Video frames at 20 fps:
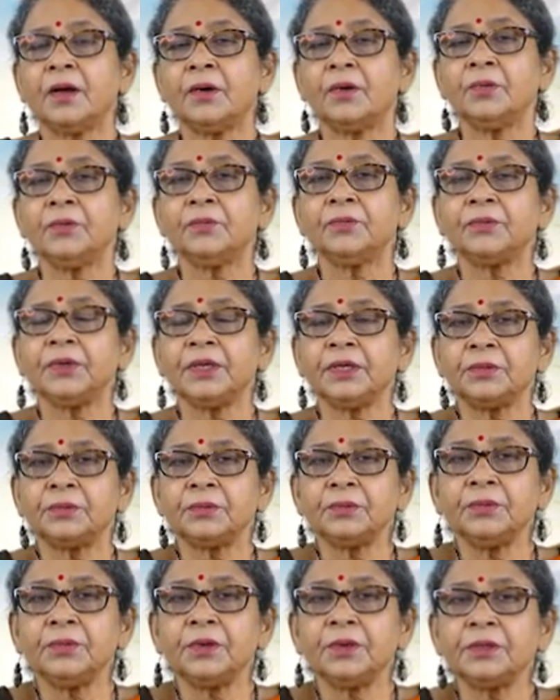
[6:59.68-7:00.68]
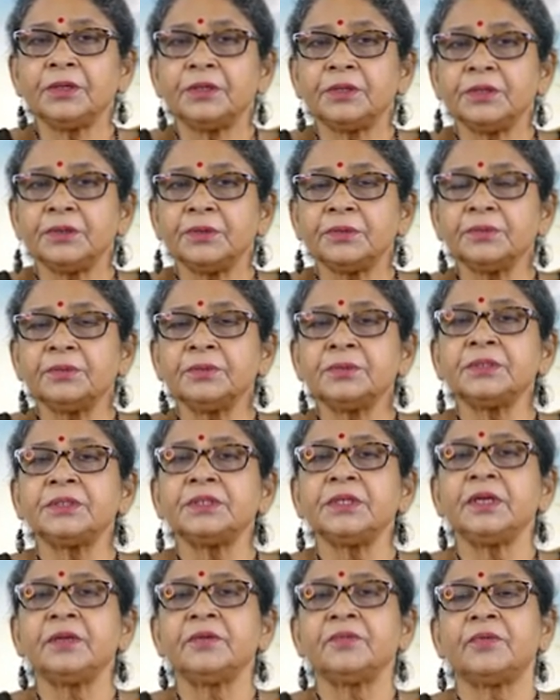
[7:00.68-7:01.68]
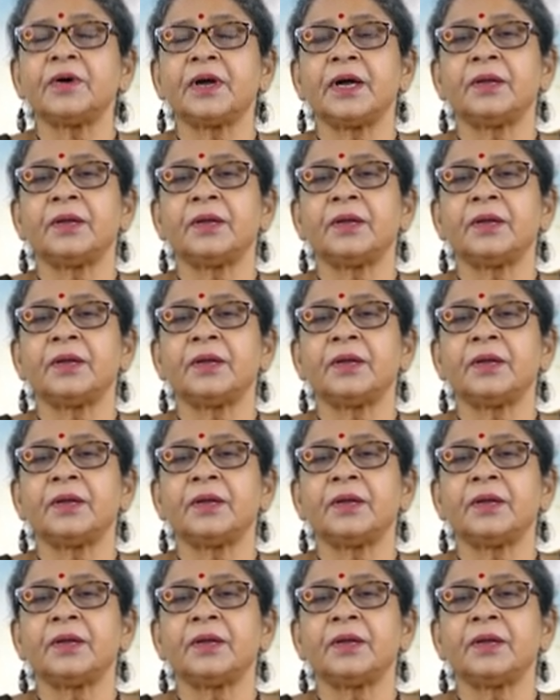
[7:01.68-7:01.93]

Now, we do not use the